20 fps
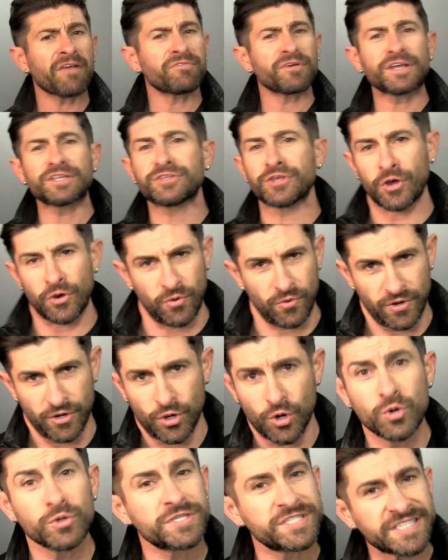Every dude
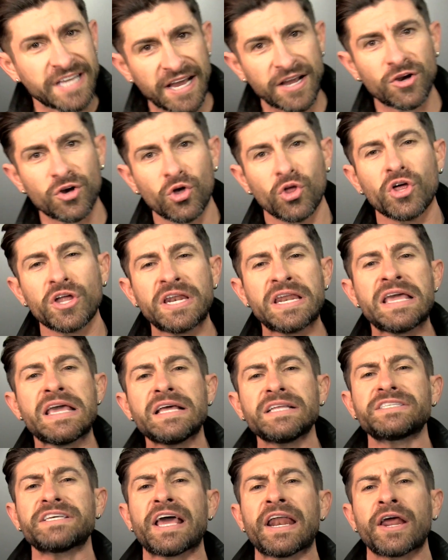who's single
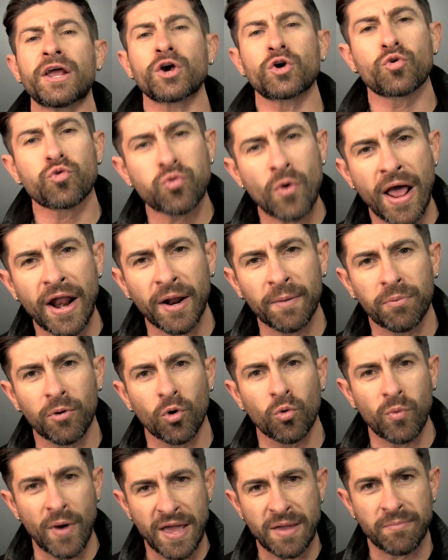needs an
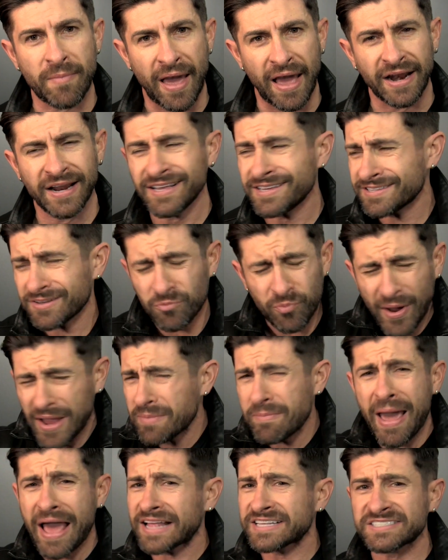incredible wingman. He's the
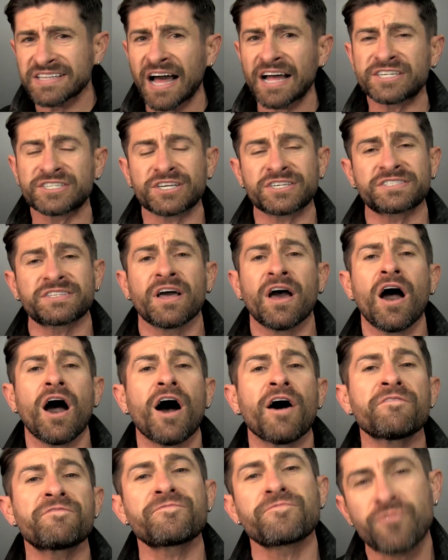wingman's not just
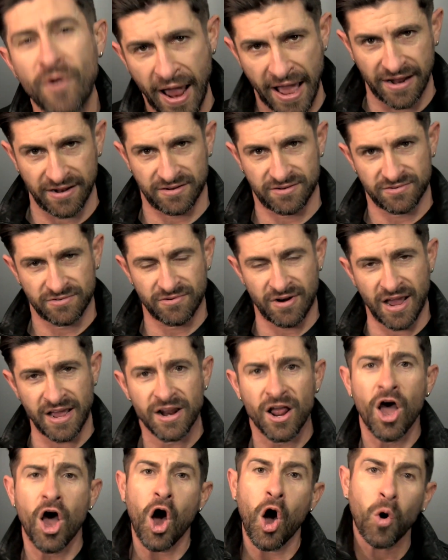a friend,
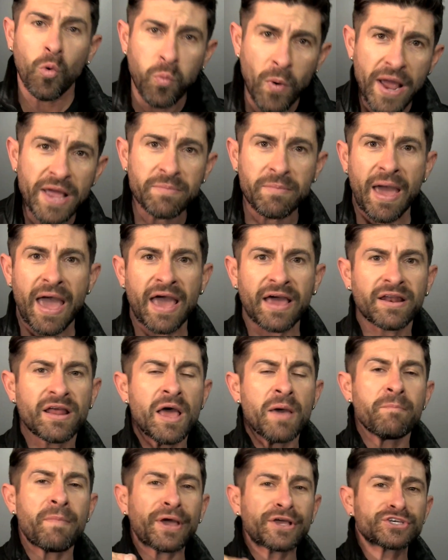right? A wingman
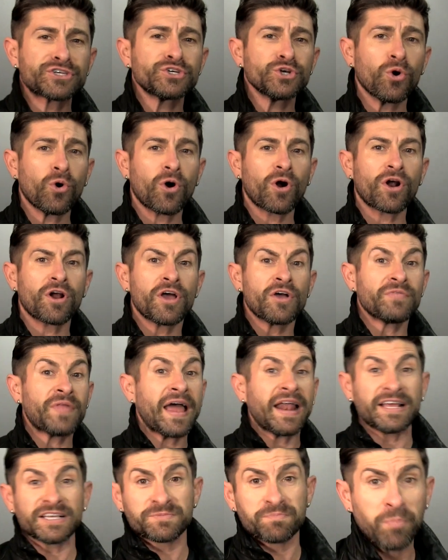makes sure
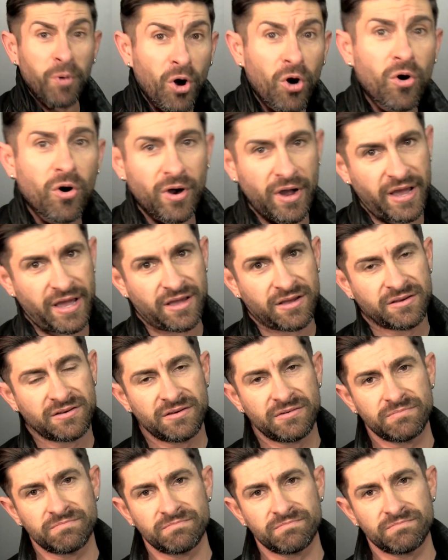that his boy